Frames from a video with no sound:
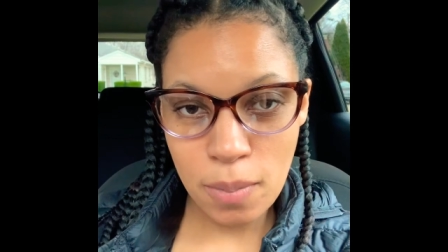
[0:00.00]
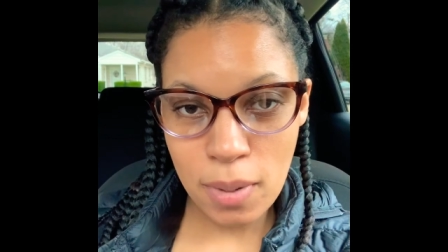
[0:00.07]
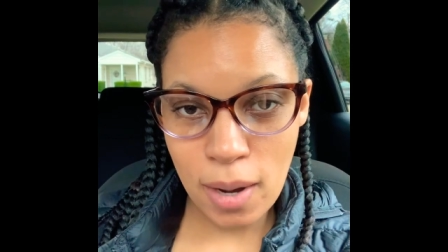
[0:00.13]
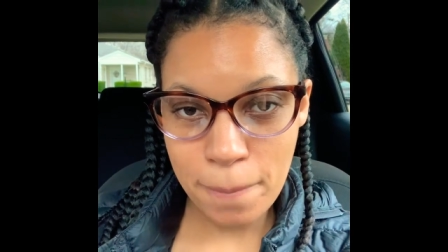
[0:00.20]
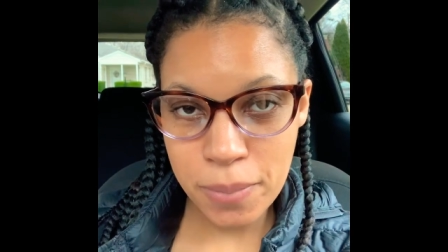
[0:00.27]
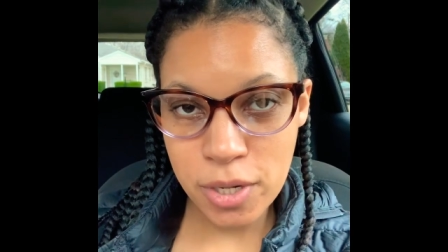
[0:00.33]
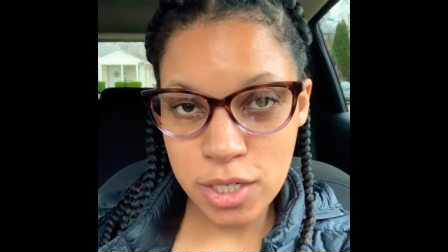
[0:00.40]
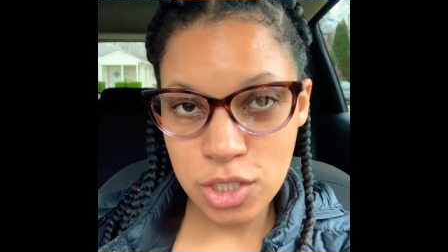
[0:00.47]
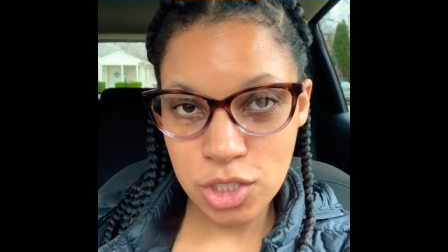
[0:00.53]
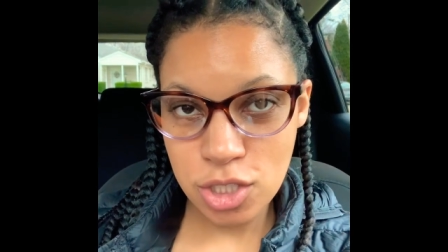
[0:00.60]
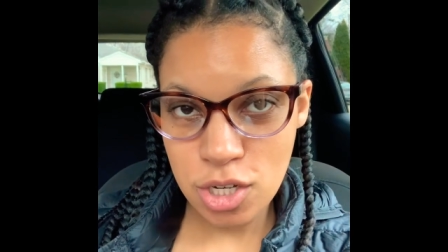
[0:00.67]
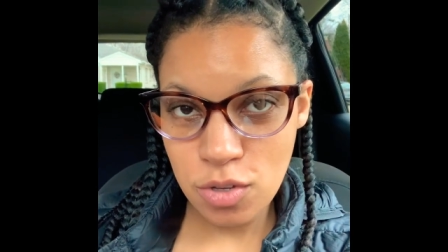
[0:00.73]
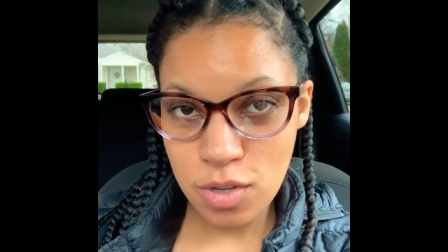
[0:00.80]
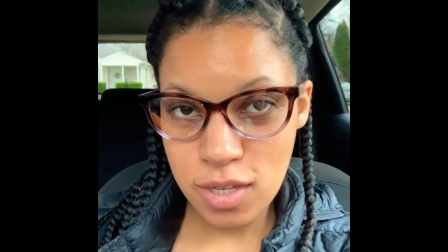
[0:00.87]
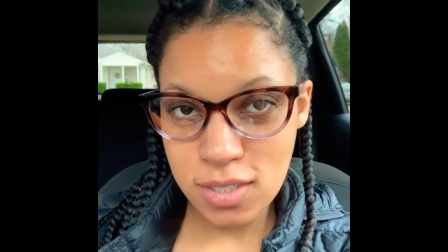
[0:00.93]
but I'm pretty sure
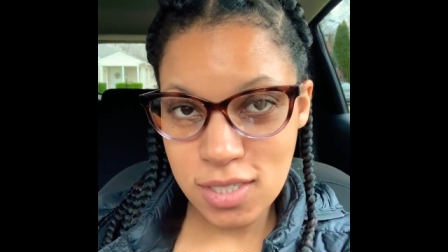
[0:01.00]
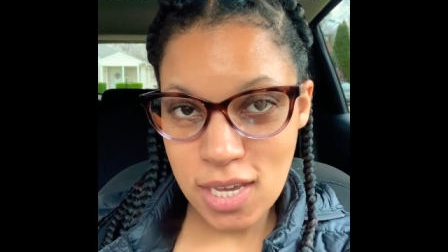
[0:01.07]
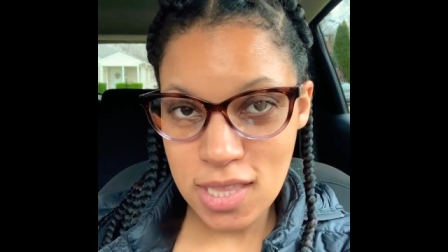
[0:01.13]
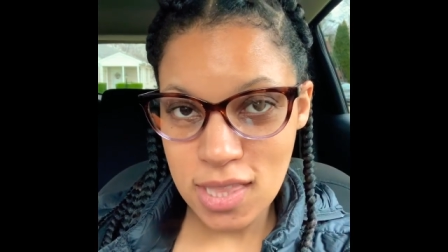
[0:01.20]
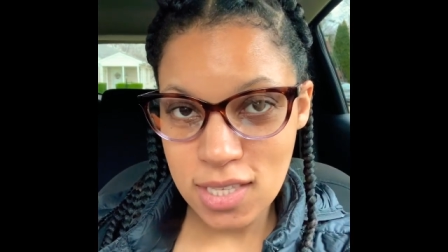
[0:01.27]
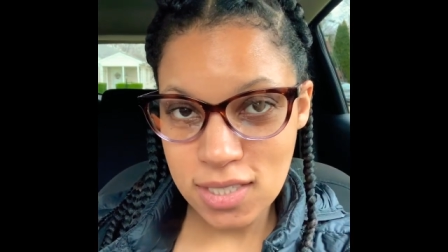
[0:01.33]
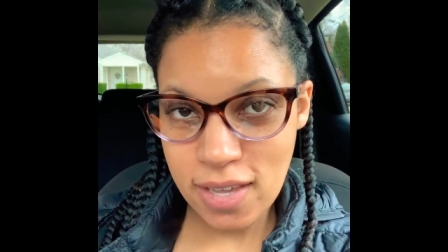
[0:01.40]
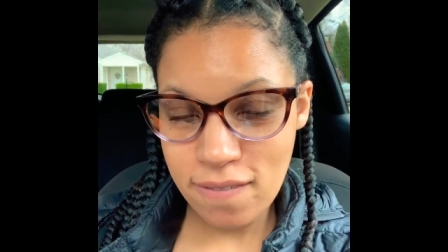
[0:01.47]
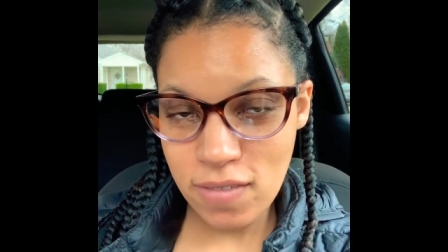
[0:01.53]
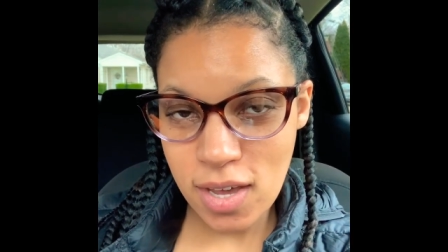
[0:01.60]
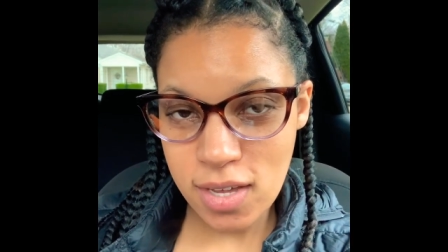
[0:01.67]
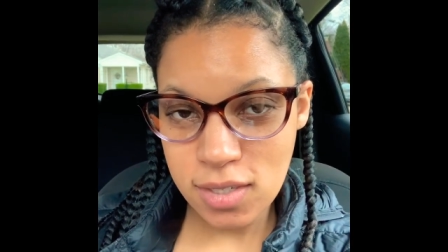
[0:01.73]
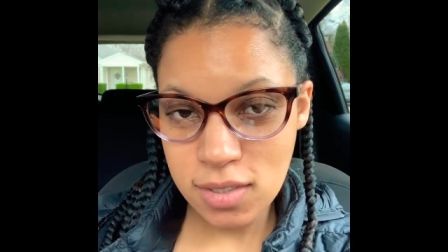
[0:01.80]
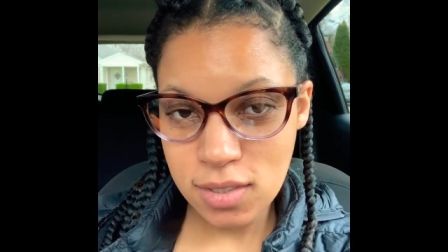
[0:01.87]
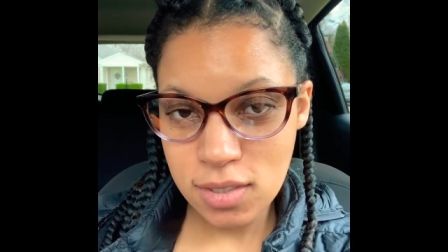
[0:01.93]
you can take this
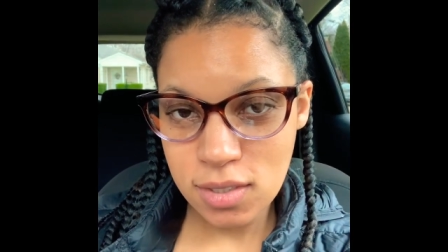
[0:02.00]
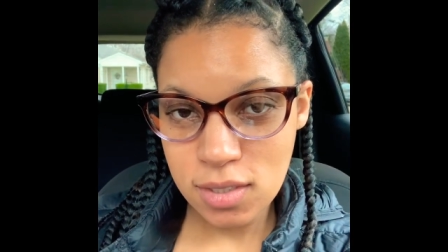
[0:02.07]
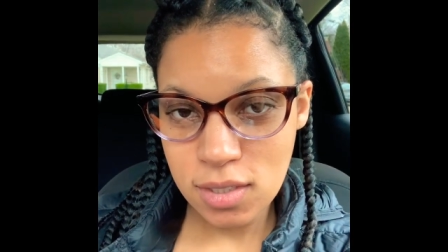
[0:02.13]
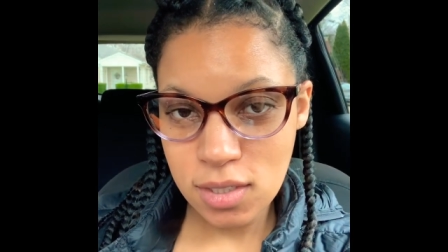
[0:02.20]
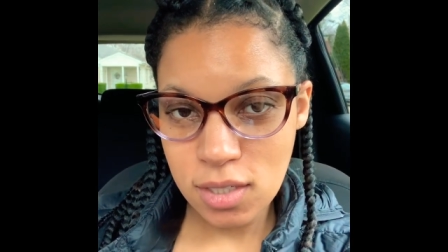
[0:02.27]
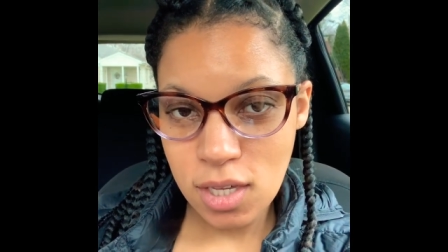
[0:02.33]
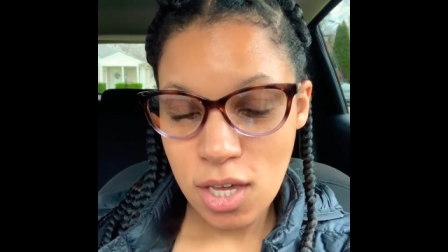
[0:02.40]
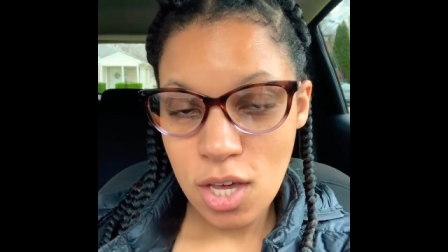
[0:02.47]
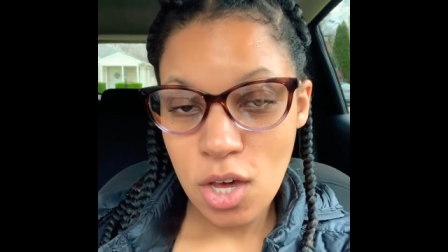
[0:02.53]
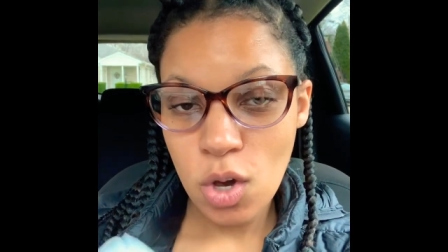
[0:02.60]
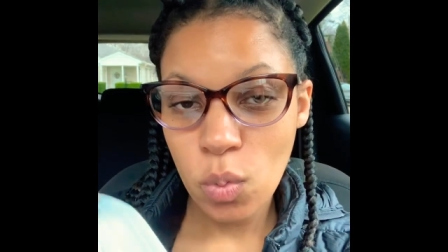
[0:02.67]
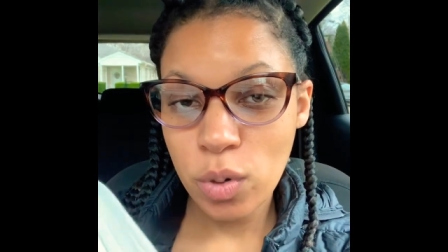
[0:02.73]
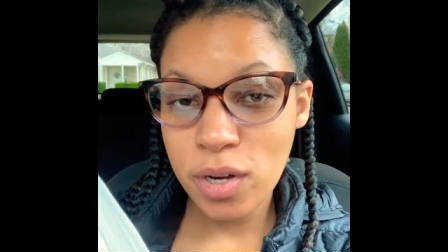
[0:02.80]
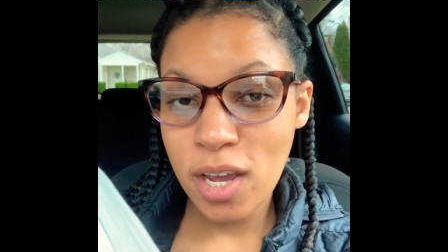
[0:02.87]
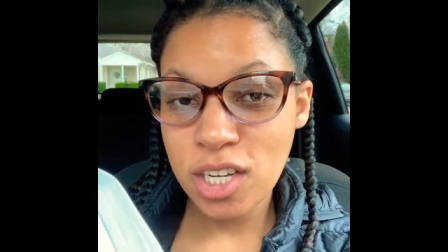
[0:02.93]
advice.
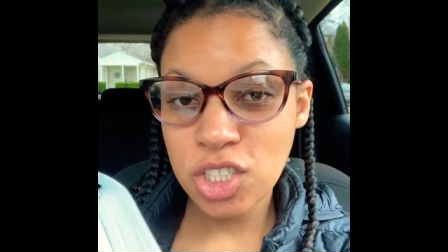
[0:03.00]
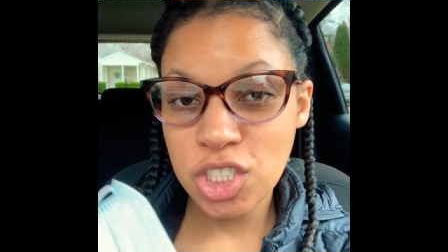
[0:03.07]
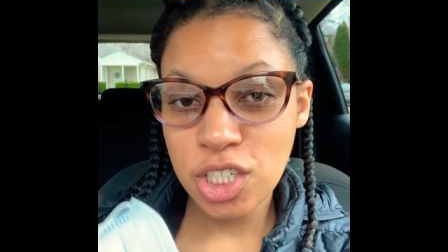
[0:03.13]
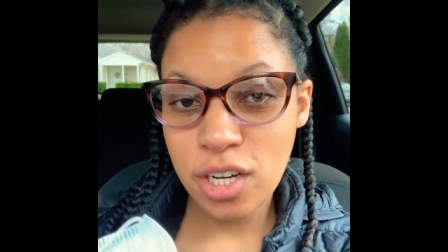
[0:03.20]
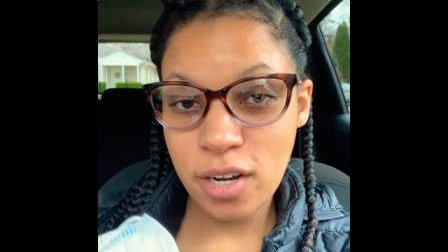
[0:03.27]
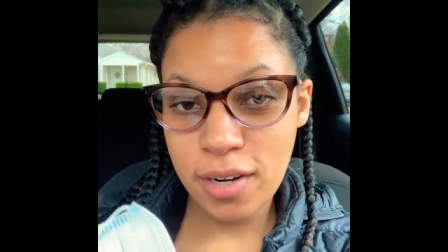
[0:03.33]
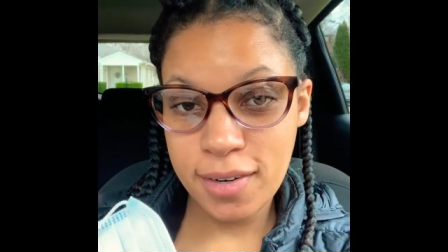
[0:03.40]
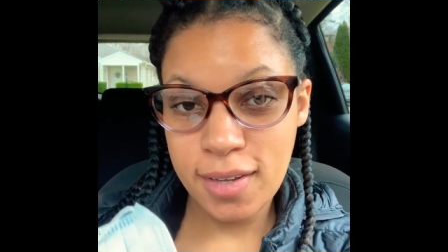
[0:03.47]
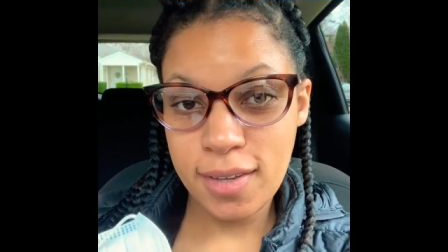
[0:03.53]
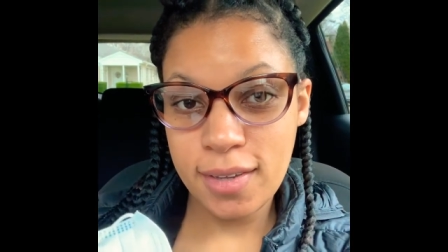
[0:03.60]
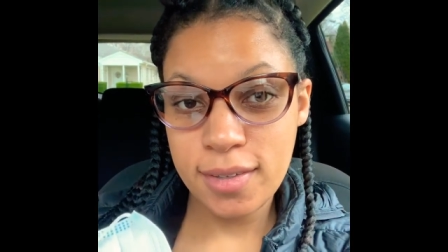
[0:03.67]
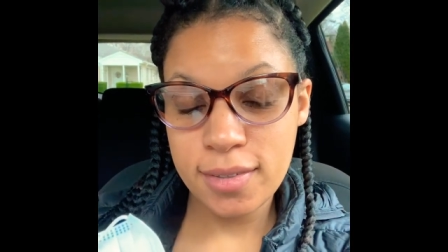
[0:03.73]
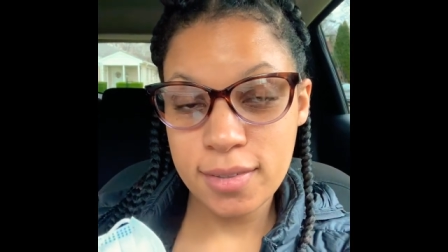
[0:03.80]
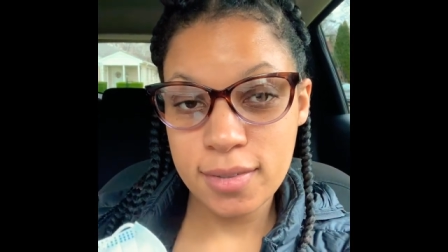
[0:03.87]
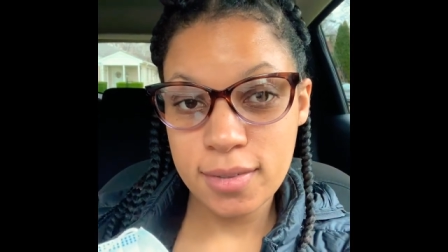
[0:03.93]
We're not sharing
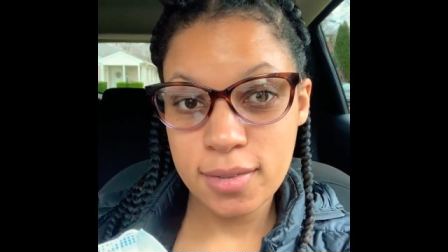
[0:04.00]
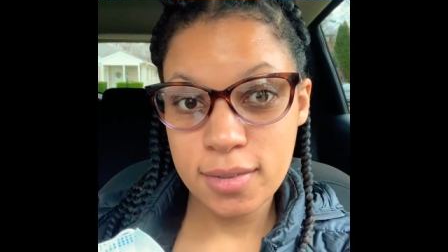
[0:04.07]
these.